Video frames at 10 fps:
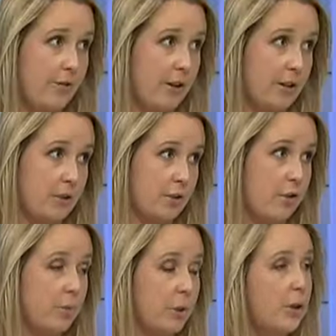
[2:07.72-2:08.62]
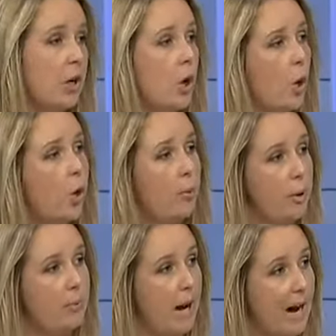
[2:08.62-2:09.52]
they're unsuitable, or
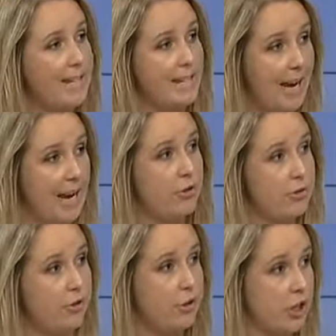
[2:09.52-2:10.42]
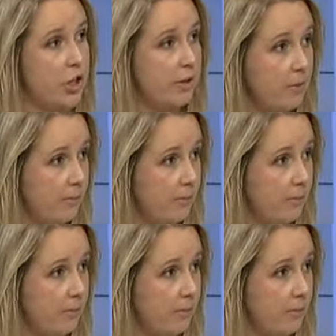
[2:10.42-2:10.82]
put behind an age restriction.